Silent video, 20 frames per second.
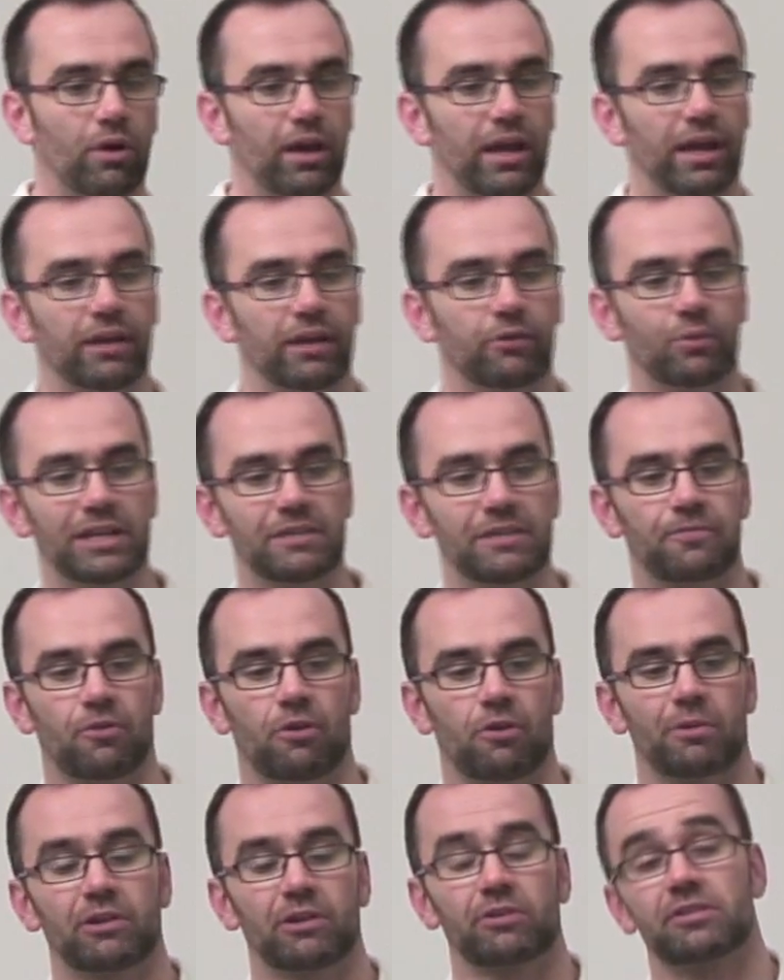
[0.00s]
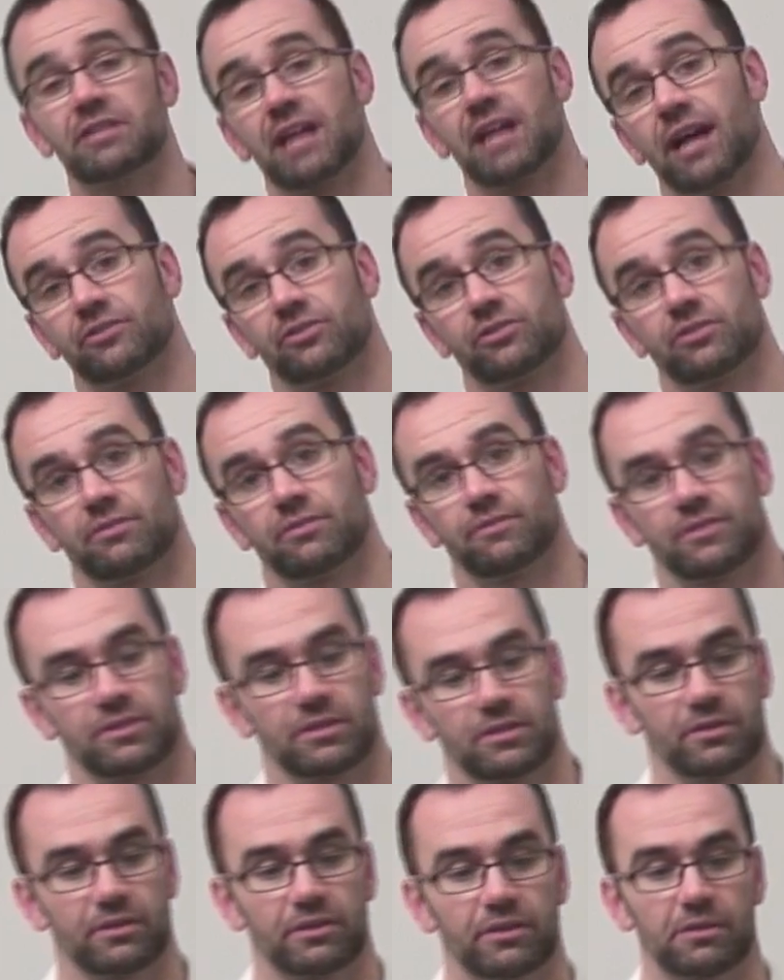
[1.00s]
In week 4, we looked at
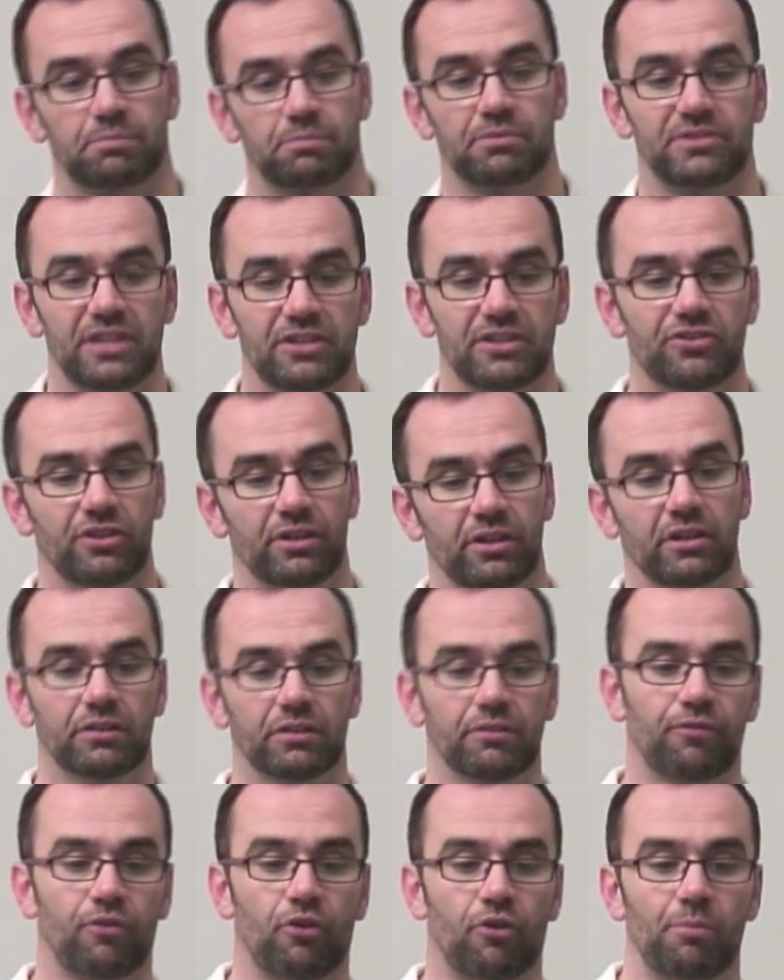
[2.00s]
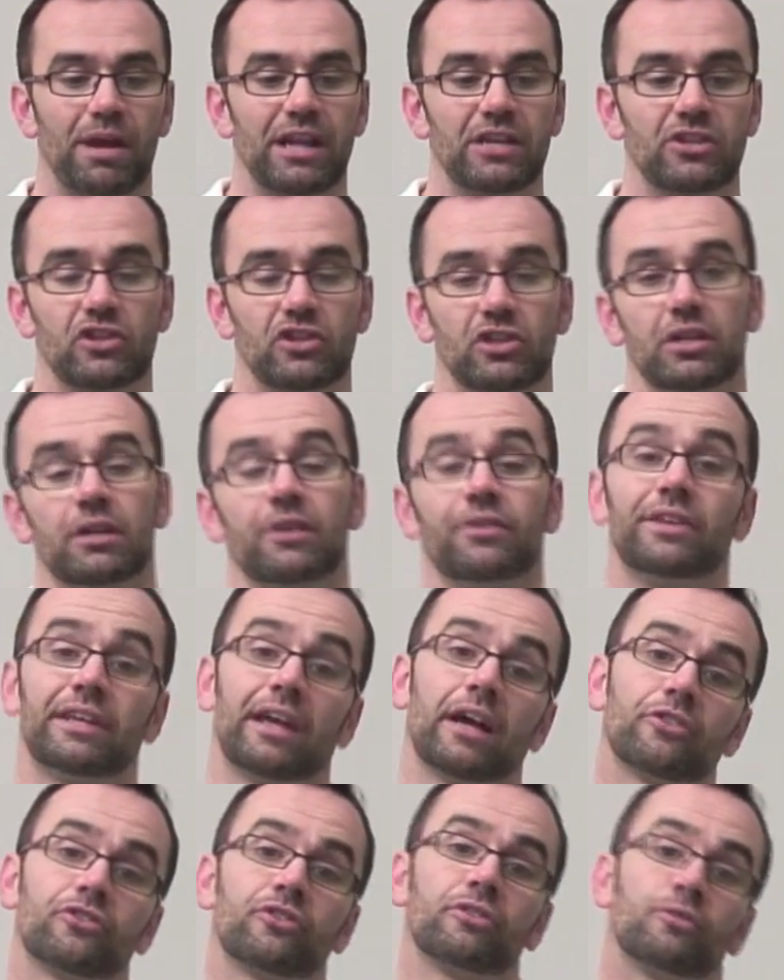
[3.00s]
adjectives. The position, the formation, the
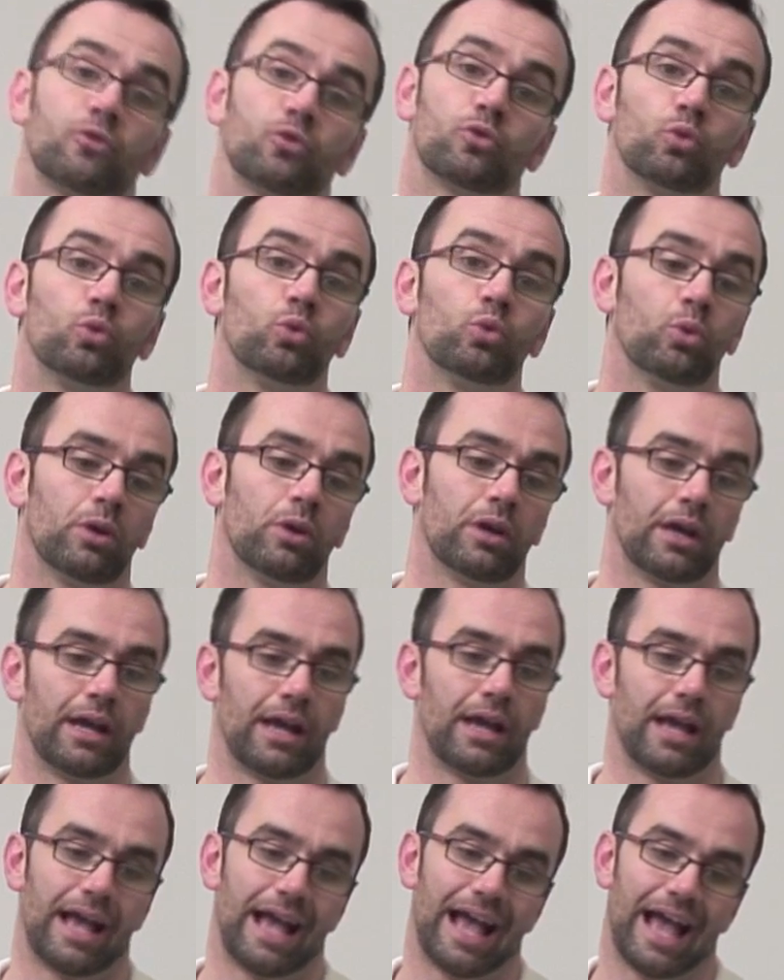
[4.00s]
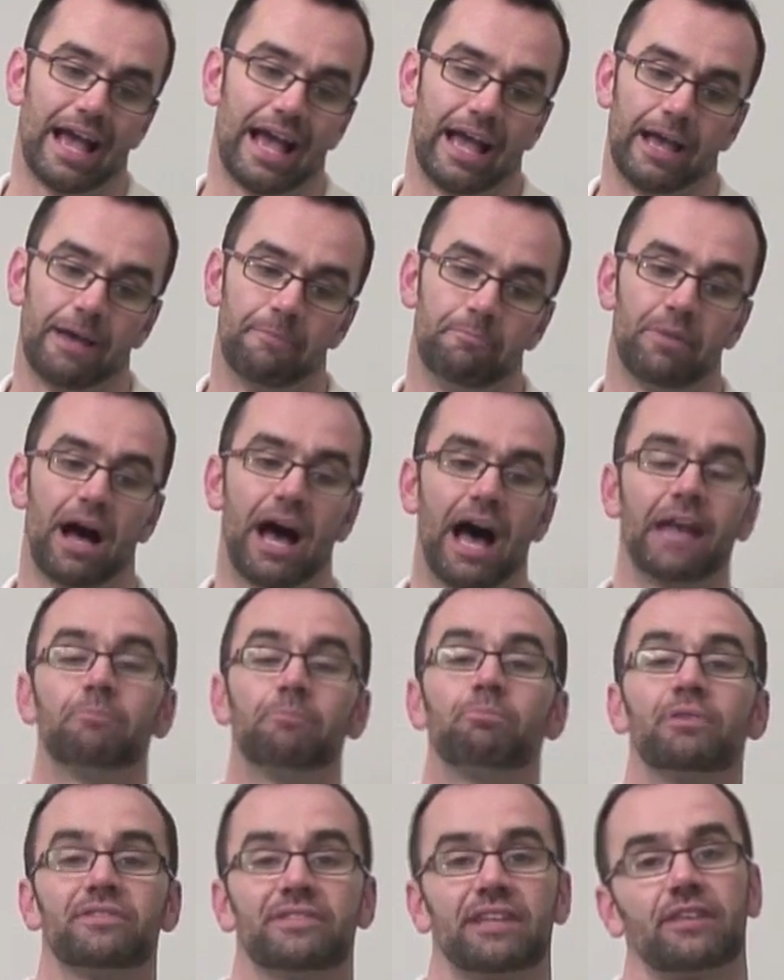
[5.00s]
adjective to,
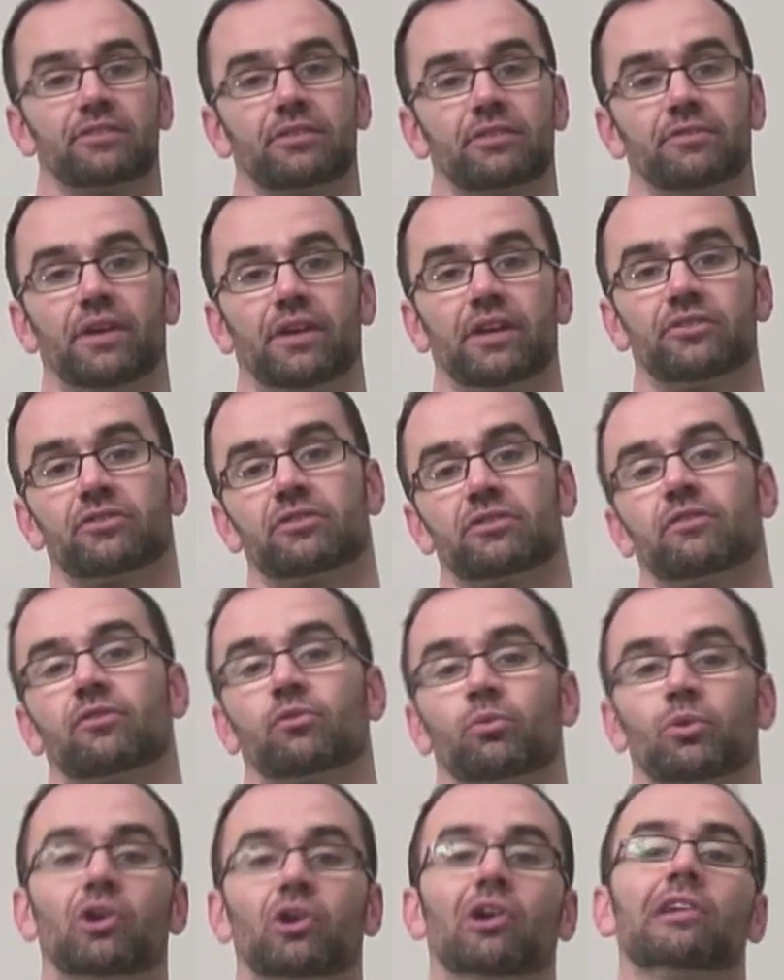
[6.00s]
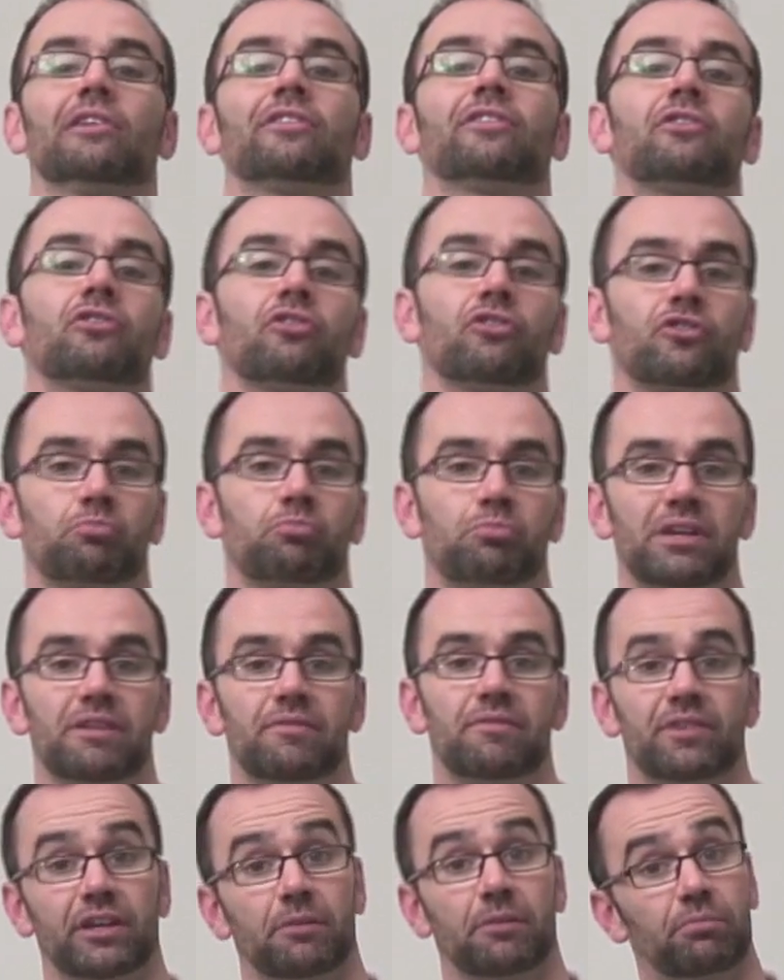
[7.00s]
and possessive adjectives. We also touched
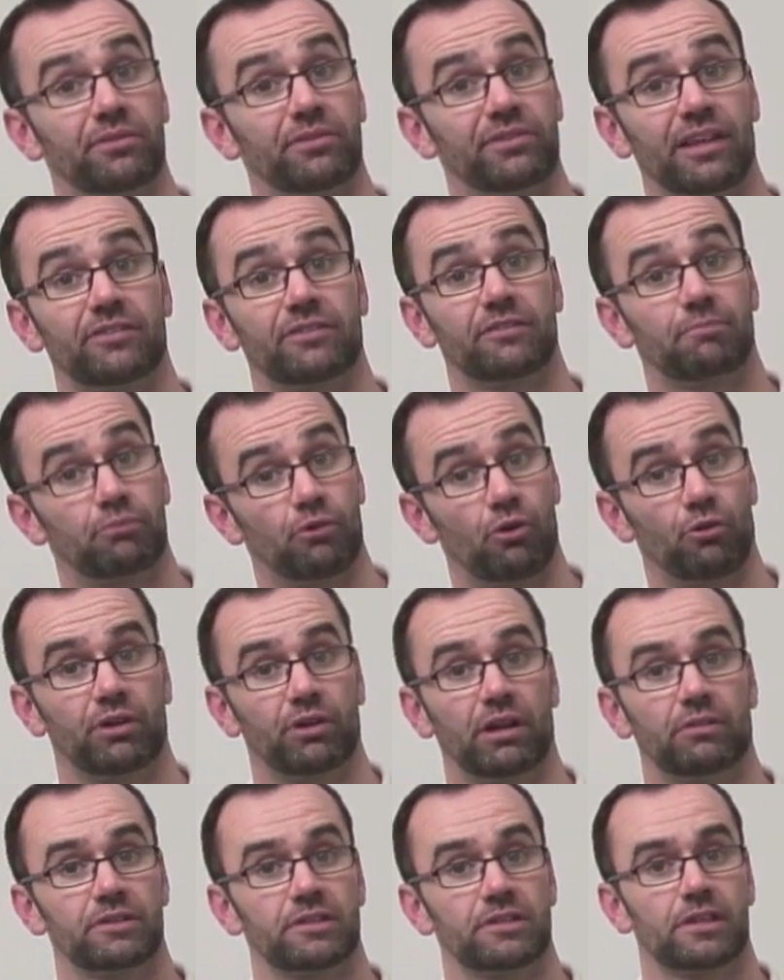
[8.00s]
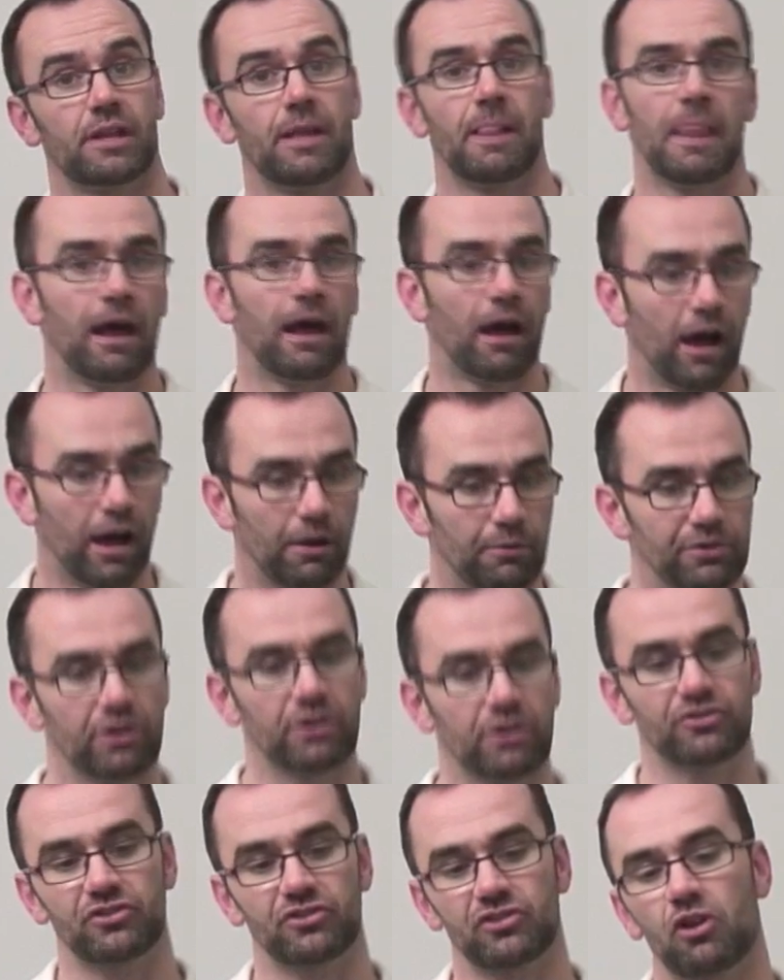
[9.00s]
briefly on possessive pronouns. I would
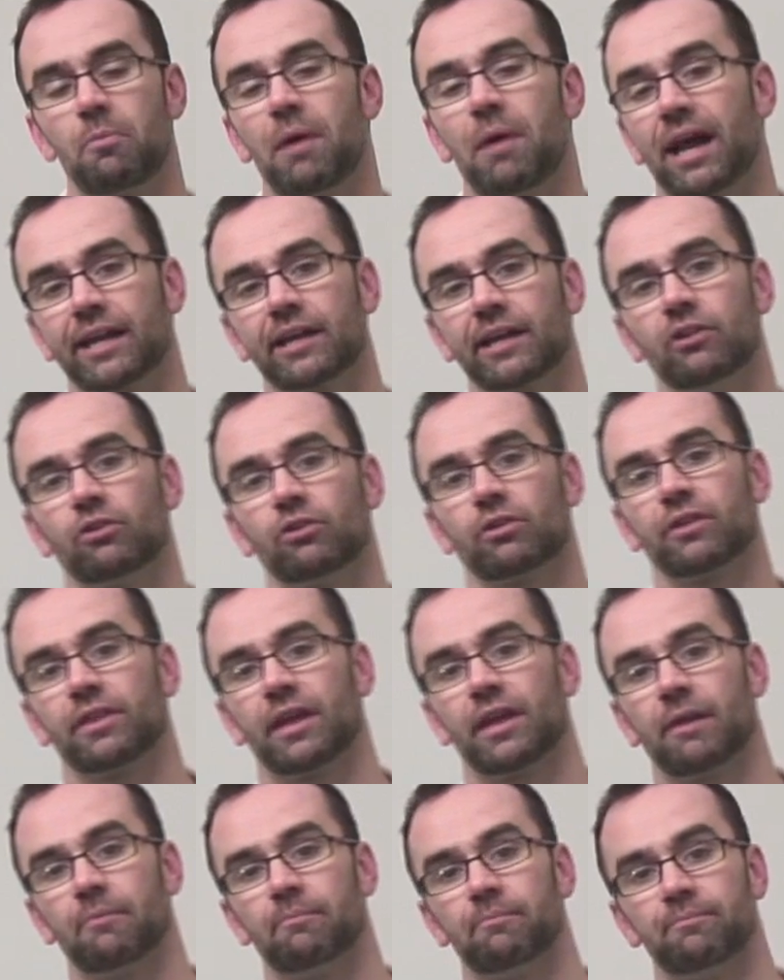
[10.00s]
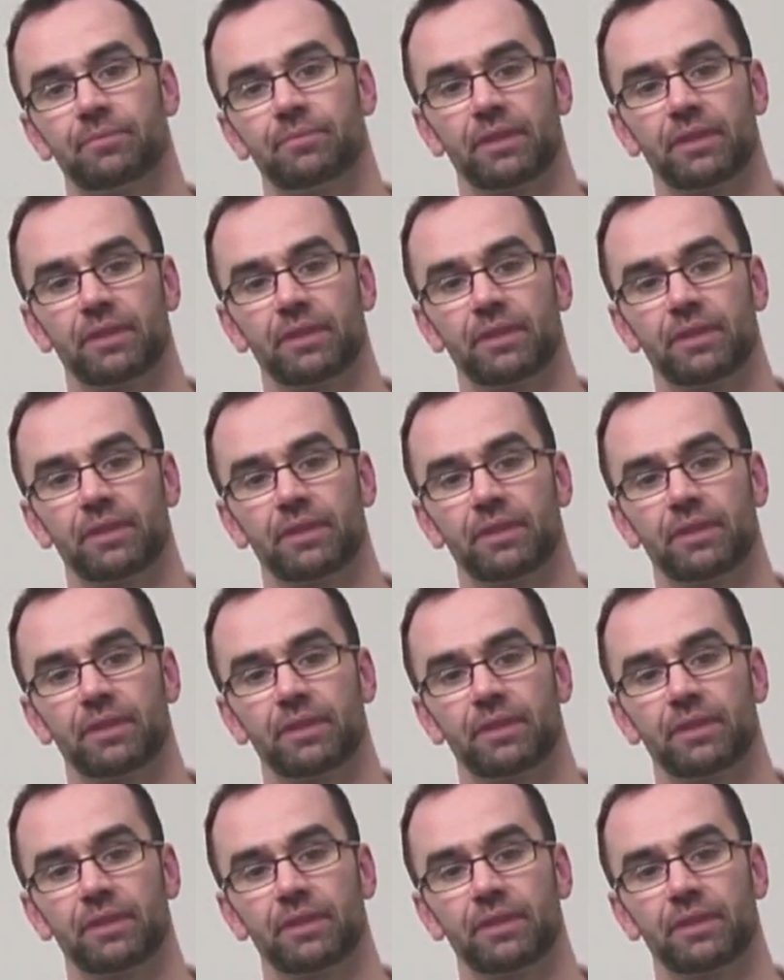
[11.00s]
urge you to go back and look at them.